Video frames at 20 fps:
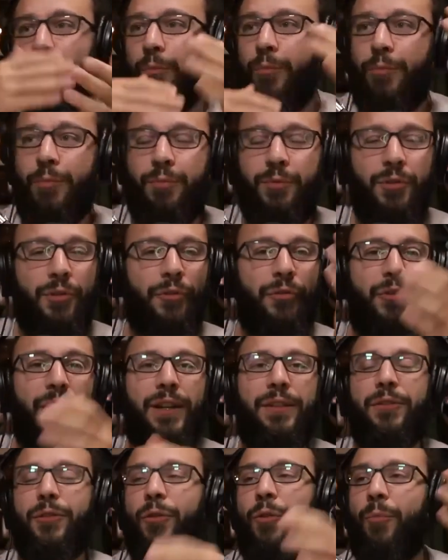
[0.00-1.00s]
do your
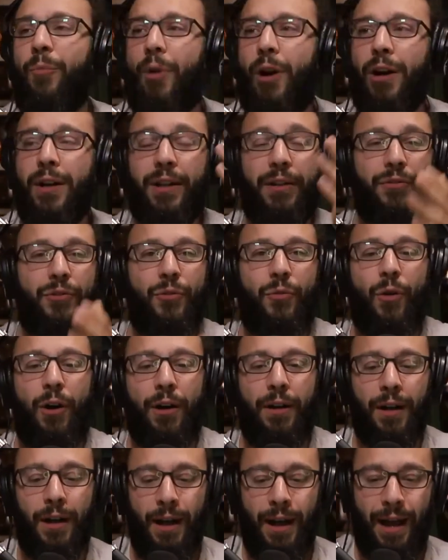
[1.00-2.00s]
face, your whole body if you
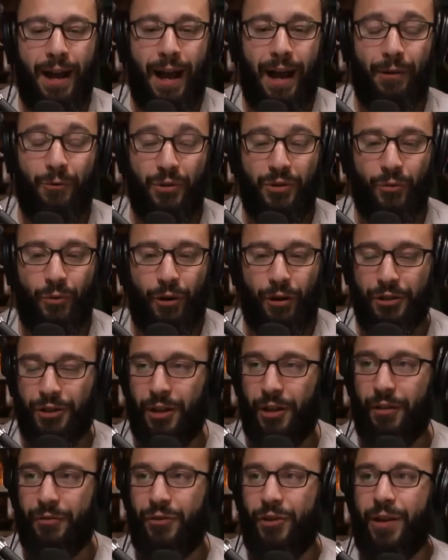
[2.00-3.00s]
want, and when you wash it
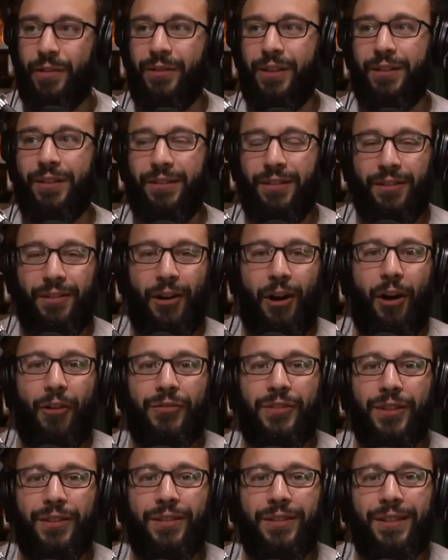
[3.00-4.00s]
off, you have the
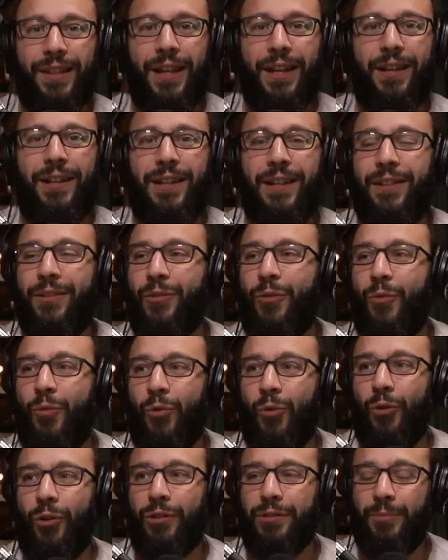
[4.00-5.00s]
softest skin in the
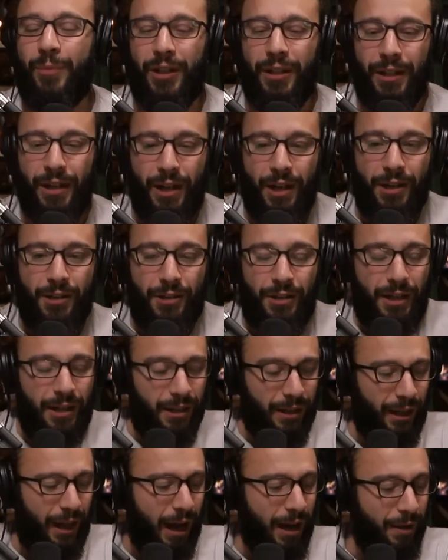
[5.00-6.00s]
world. But you need
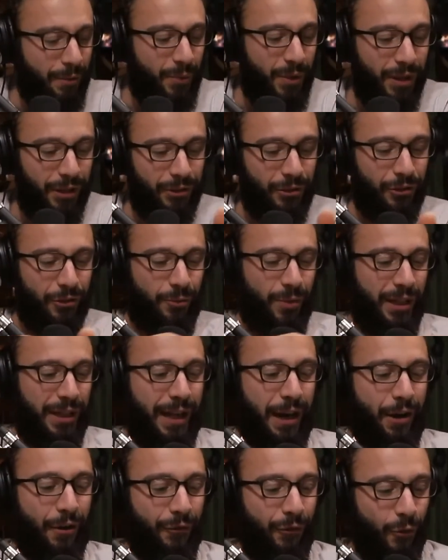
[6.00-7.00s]
to kind of be a little bit
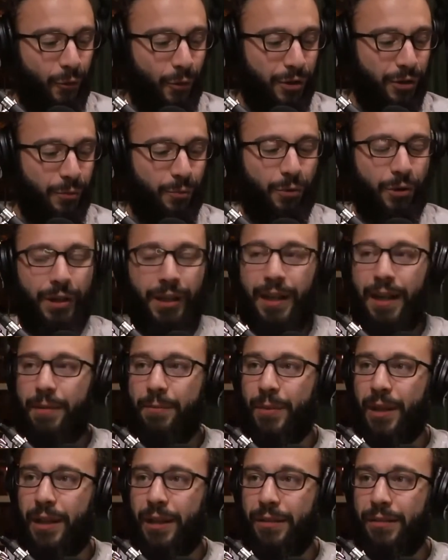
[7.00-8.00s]
careful when you're putting it
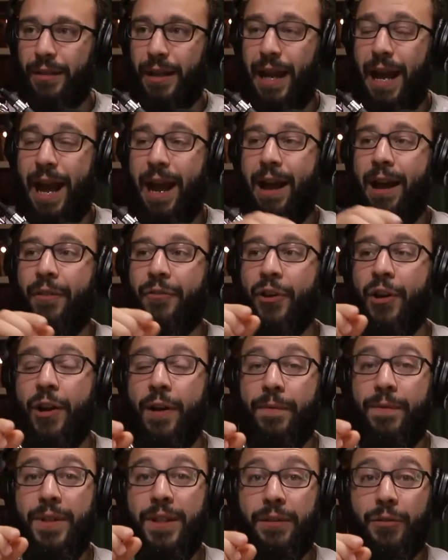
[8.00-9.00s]
because they have
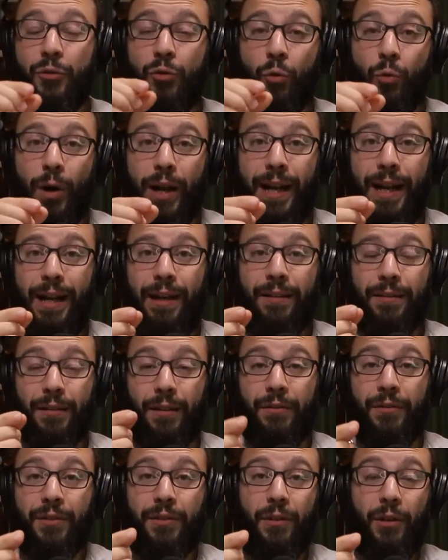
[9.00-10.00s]
these grains
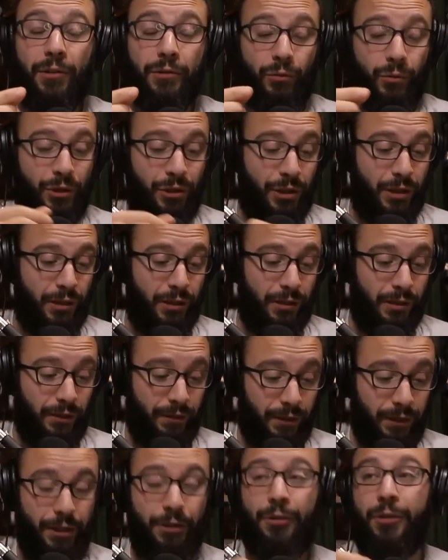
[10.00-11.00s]
of salt which can
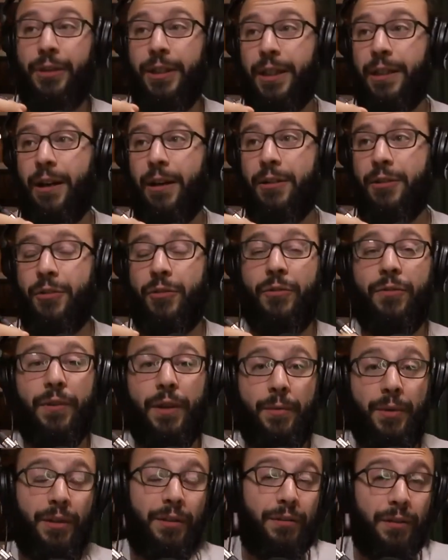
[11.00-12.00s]
literally cut you. I
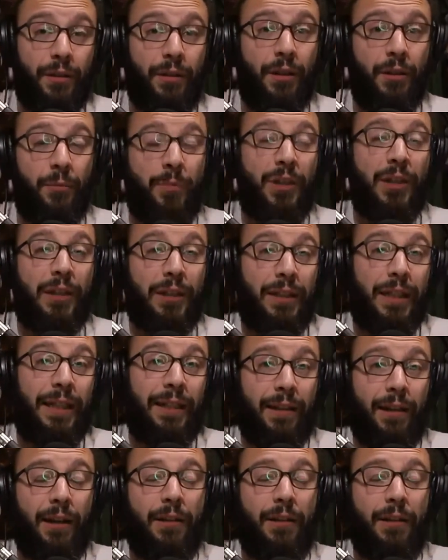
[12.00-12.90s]
mean, it'll be a clean cut